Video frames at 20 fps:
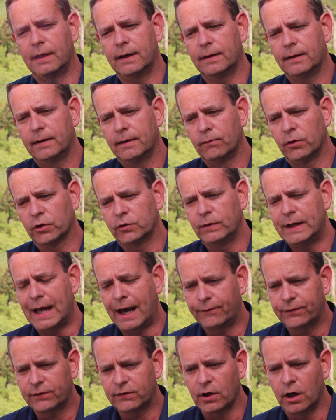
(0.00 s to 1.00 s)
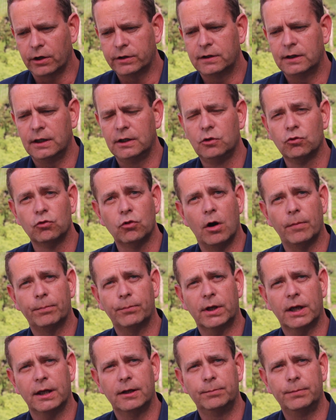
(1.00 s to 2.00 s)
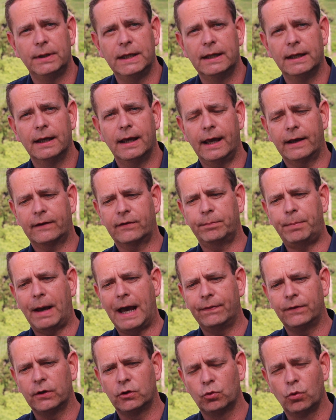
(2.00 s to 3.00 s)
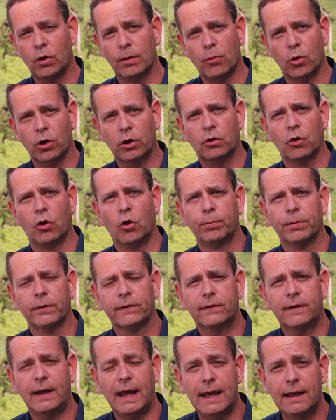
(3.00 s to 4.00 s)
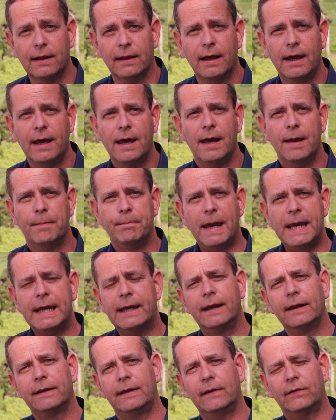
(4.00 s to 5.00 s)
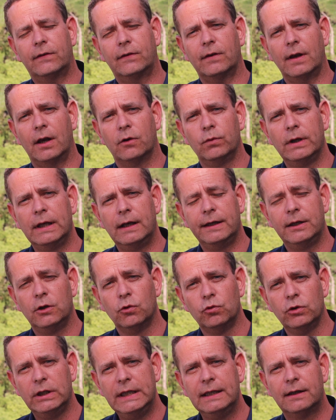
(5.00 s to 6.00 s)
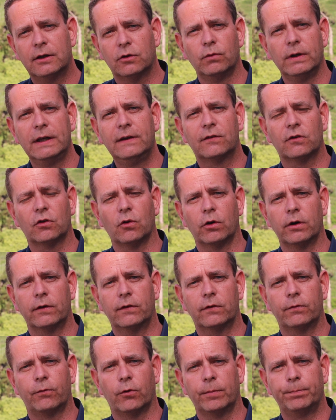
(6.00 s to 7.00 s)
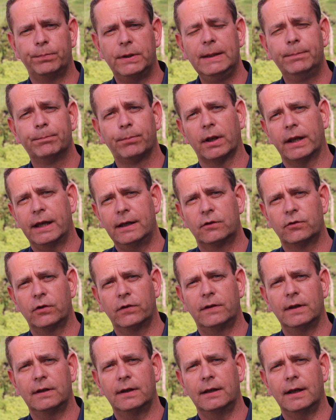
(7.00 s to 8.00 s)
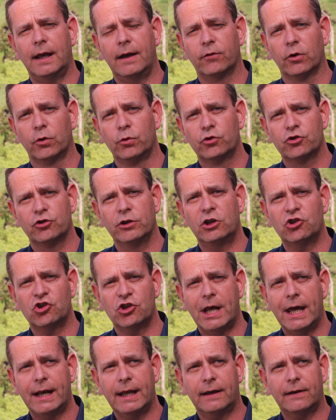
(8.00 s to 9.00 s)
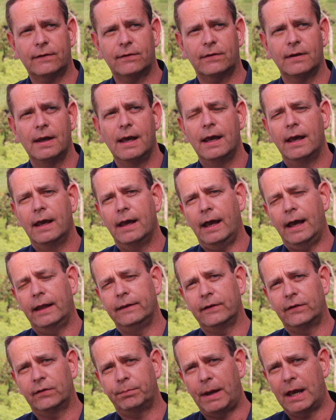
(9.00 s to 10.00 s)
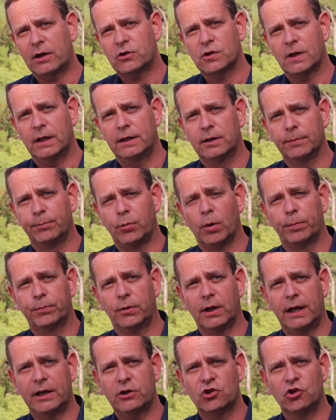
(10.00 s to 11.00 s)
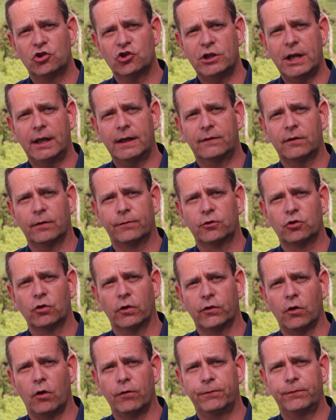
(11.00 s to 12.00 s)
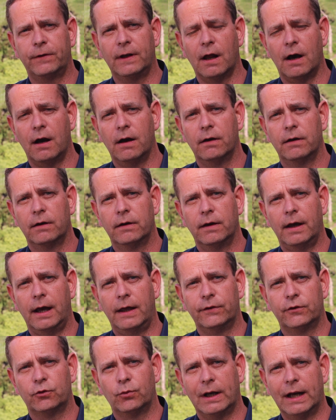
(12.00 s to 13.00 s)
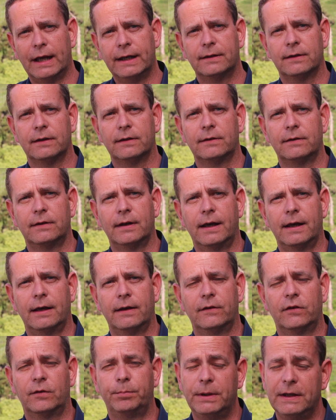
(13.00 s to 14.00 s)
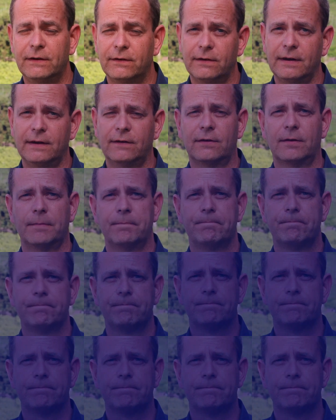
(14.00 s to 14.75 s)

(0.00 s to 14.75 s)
uh, what we have started in Europe can be expanded to a more global scale, making this a really unique resource for people interested in evolution genetics and especially in the population genetics of Drosophila and related uh, species.